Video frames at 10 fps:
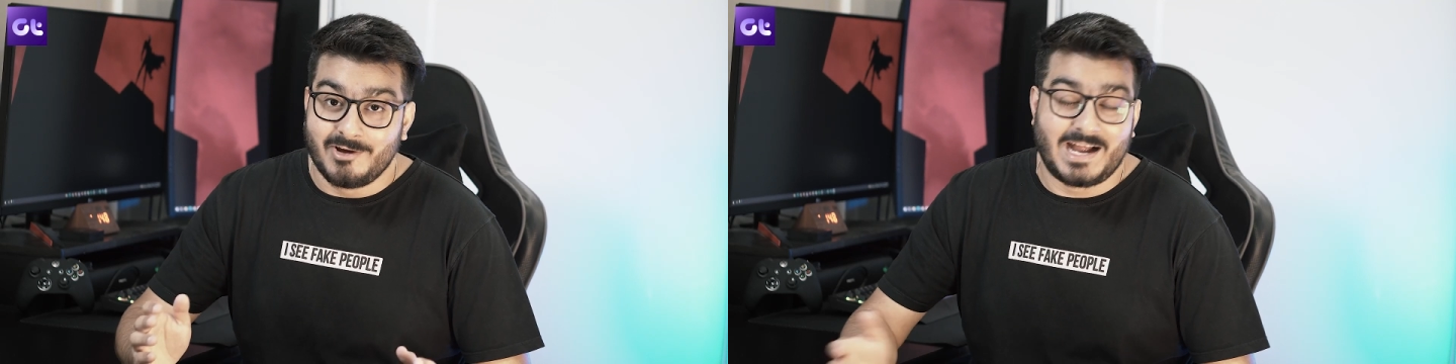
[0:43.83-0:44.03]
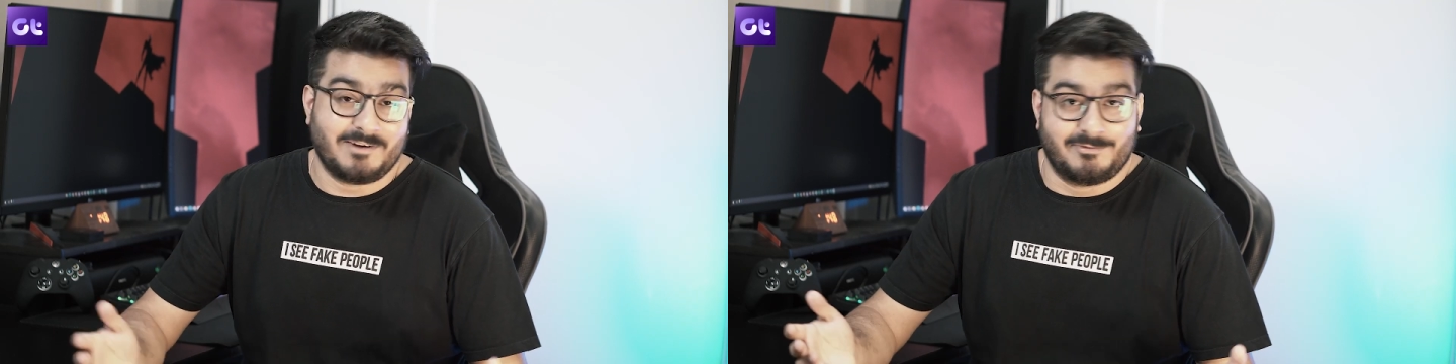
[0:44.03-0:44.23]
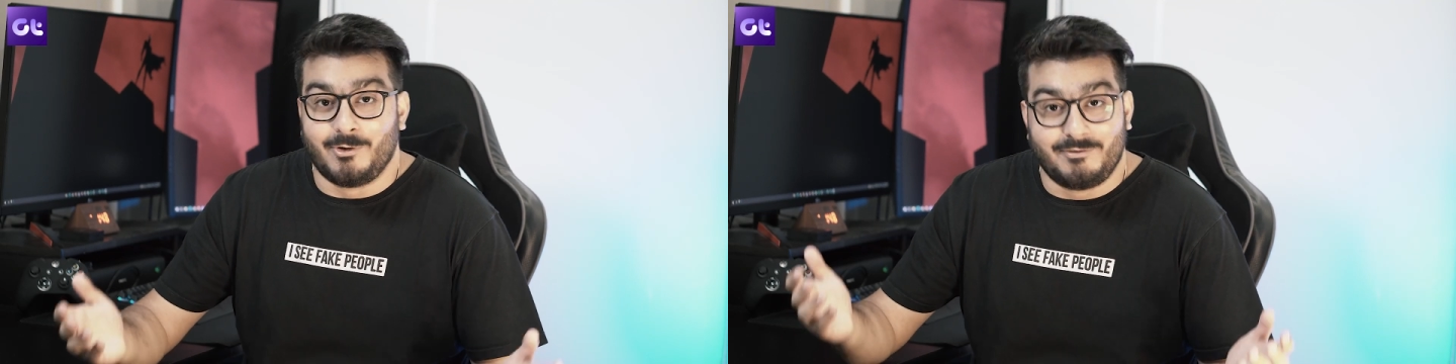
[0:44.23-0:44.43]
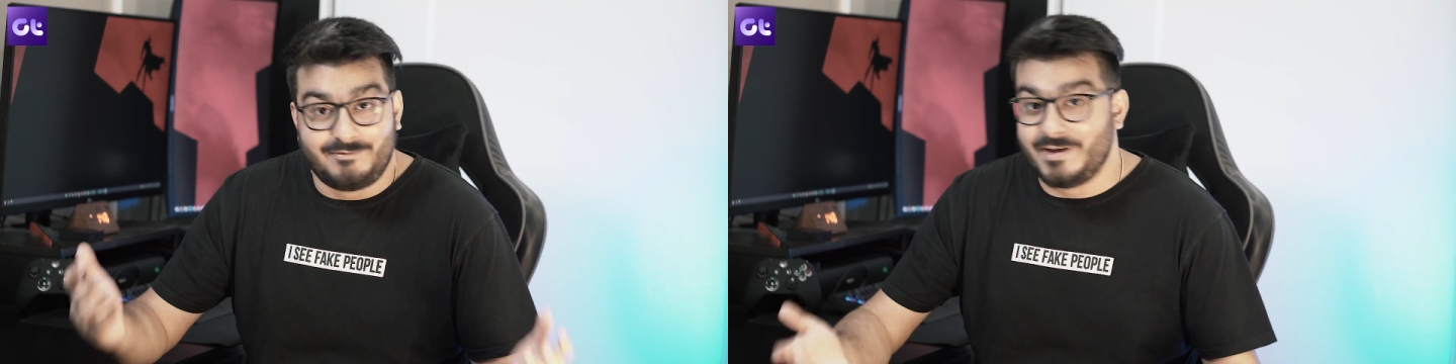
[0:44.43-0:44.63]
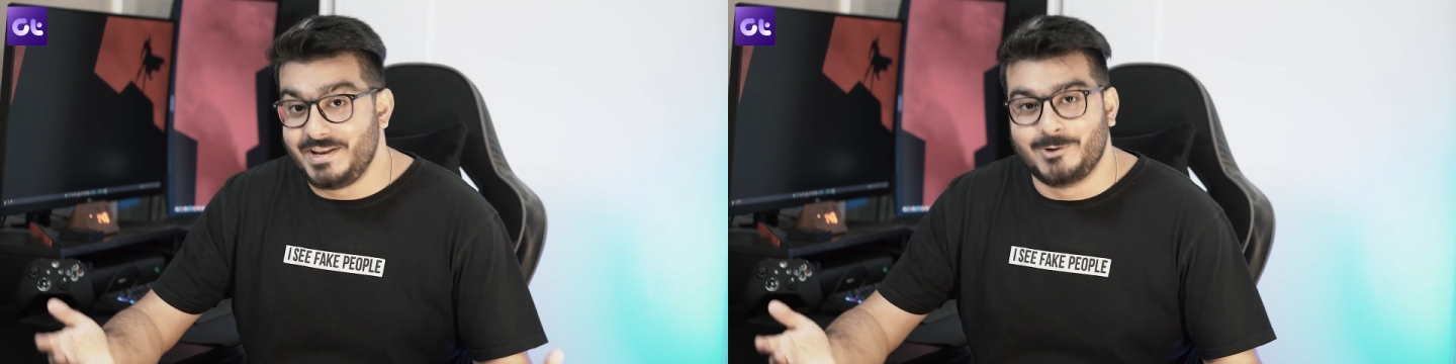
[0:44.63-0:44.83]
and for
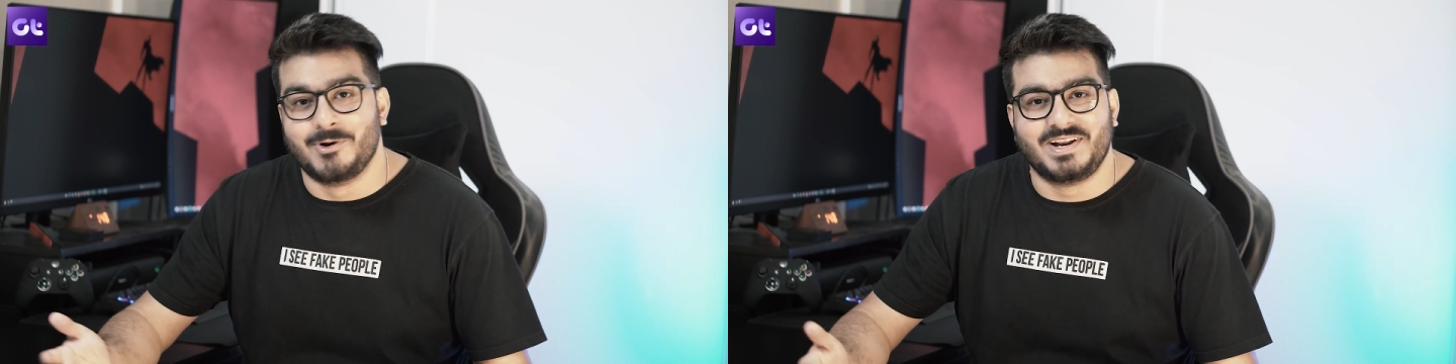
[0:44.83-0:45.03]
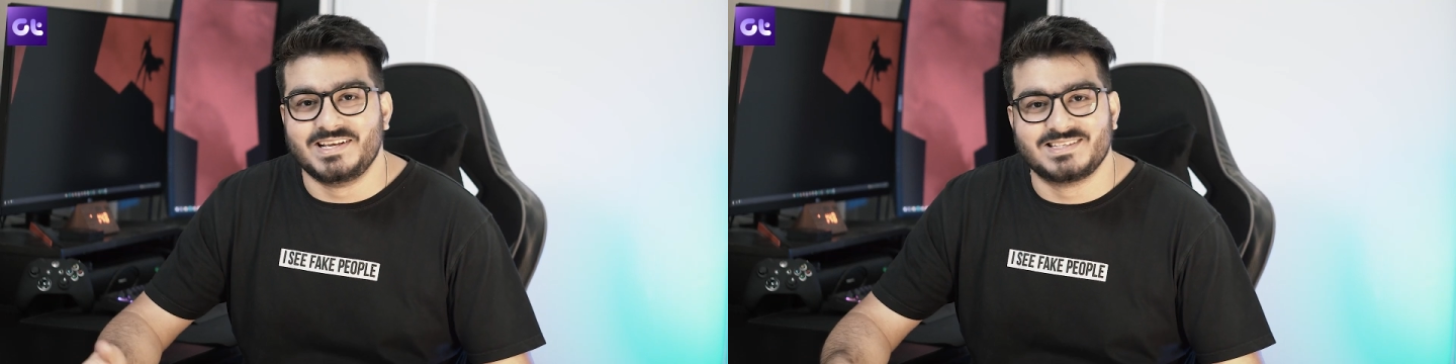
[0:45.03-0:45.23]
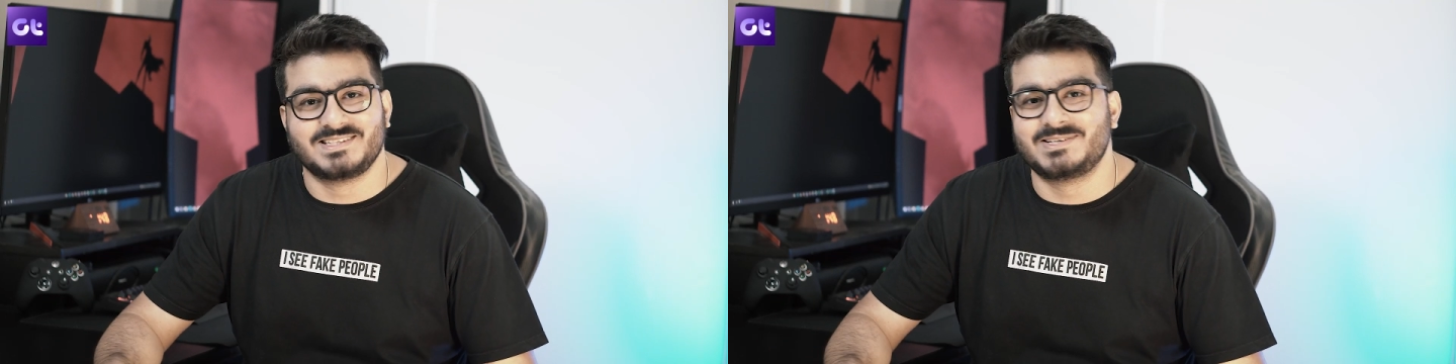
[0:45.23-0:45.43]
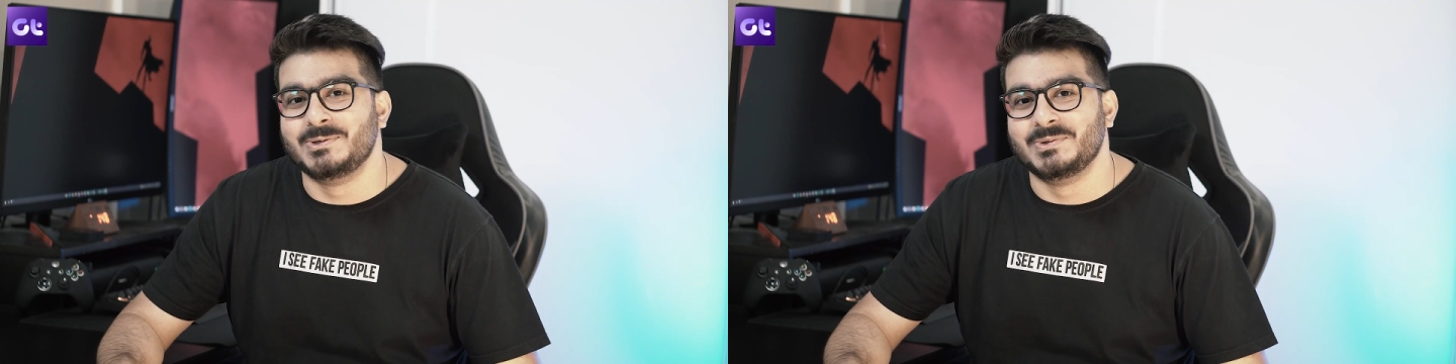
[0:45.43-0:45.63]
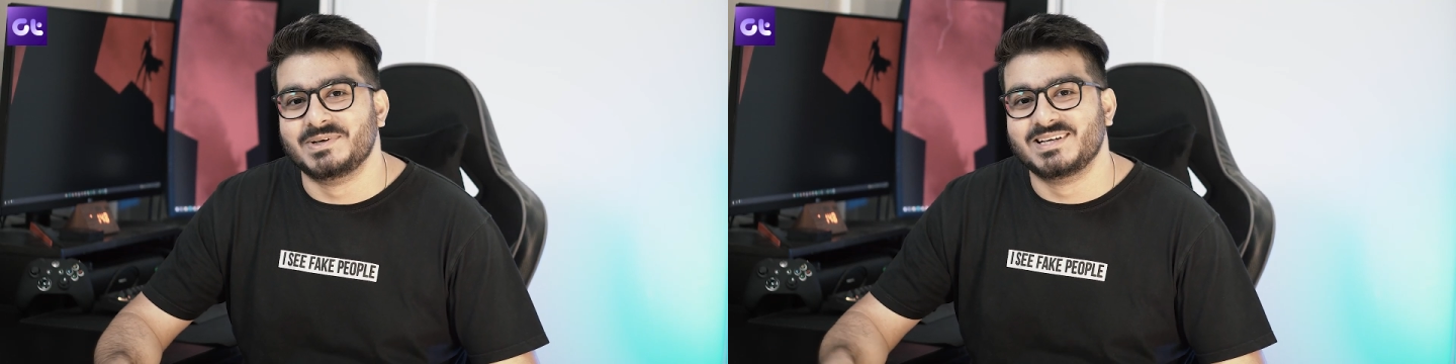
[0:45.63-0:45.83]
very good reasons too.